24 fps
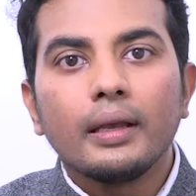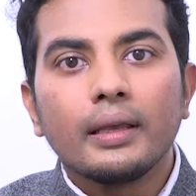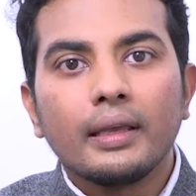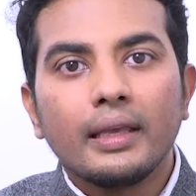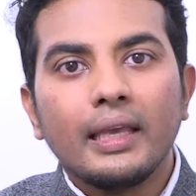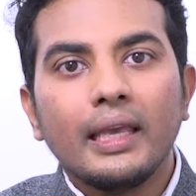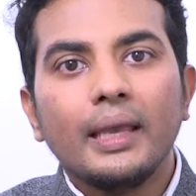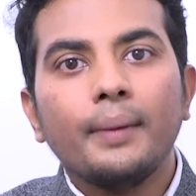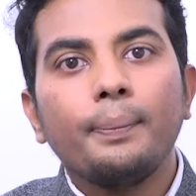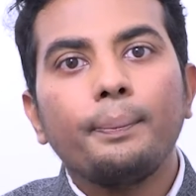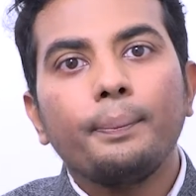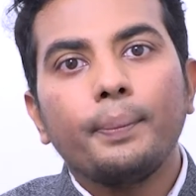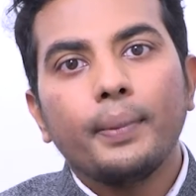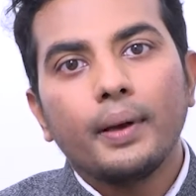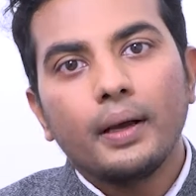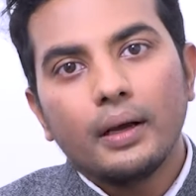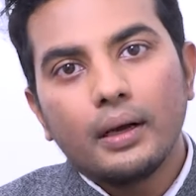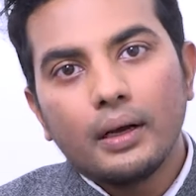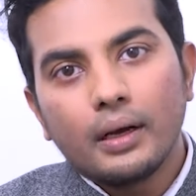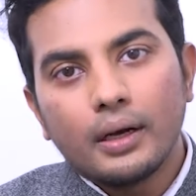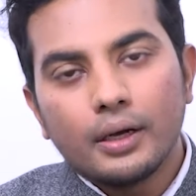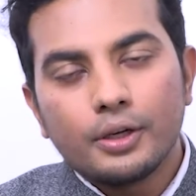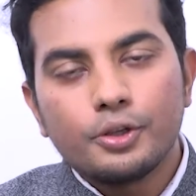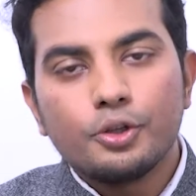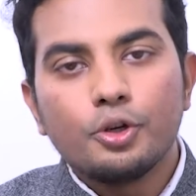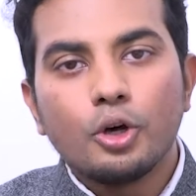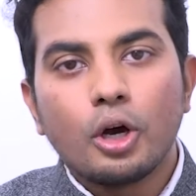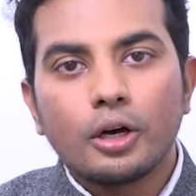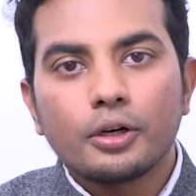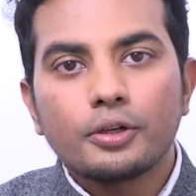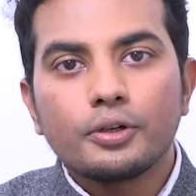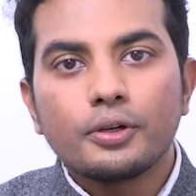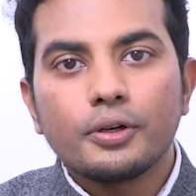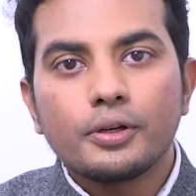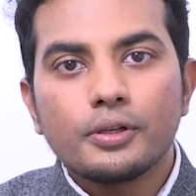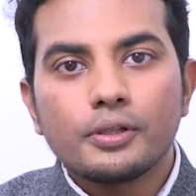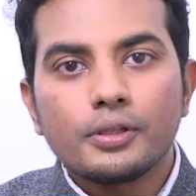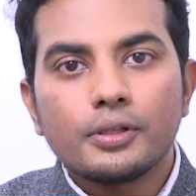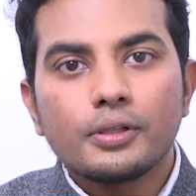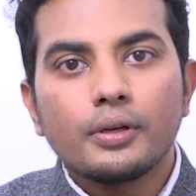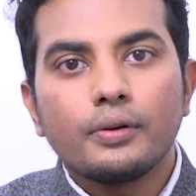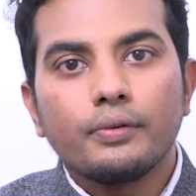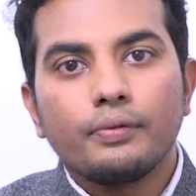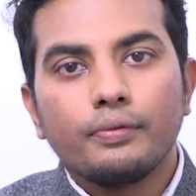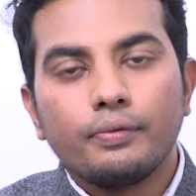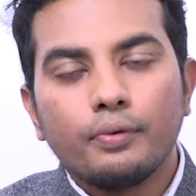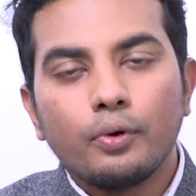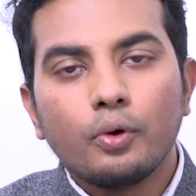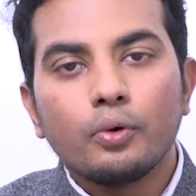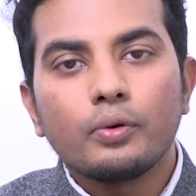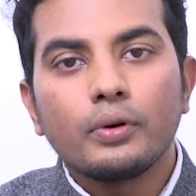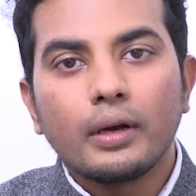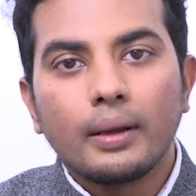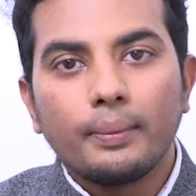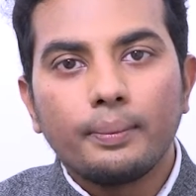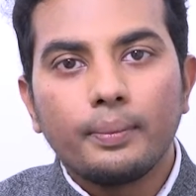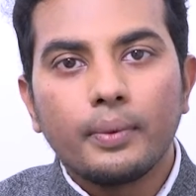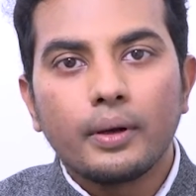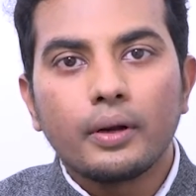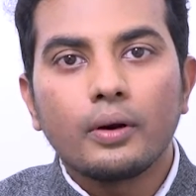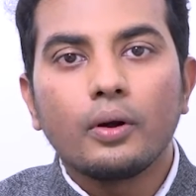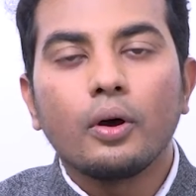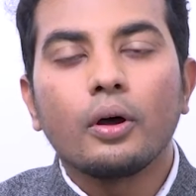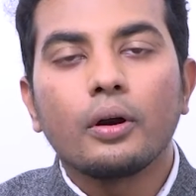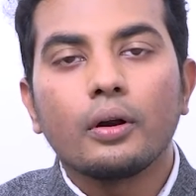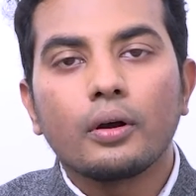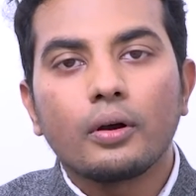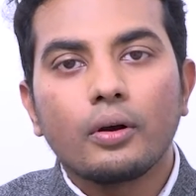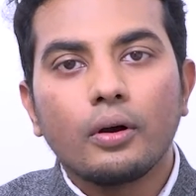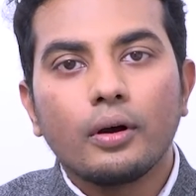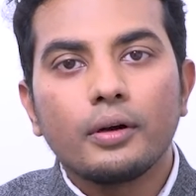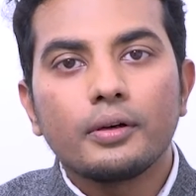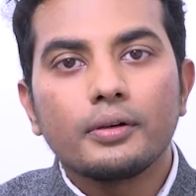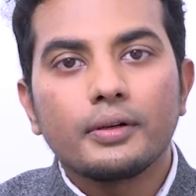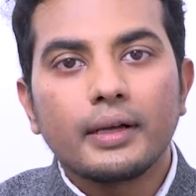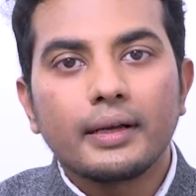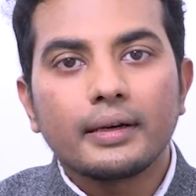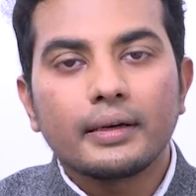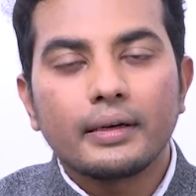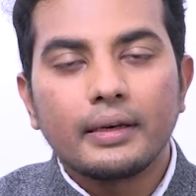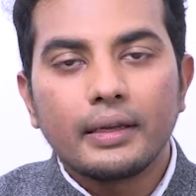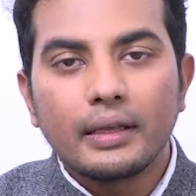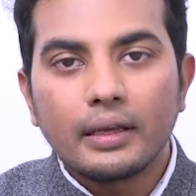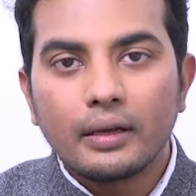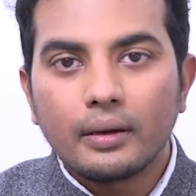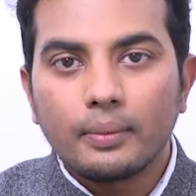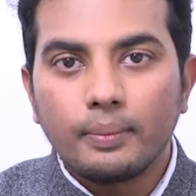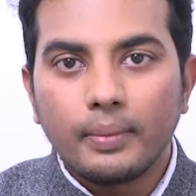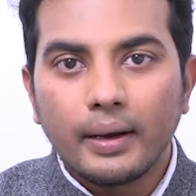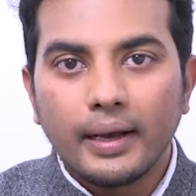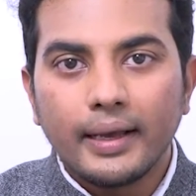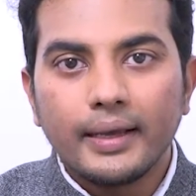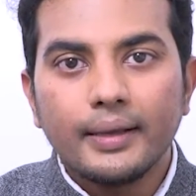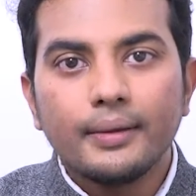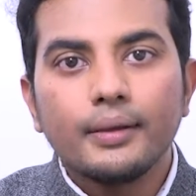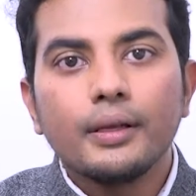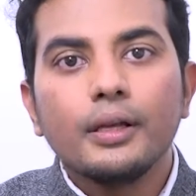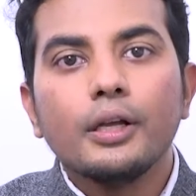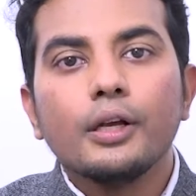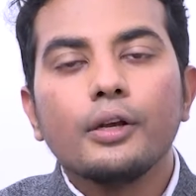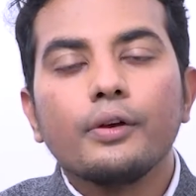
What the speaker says: Keep a doctor's phone number or a contact nearby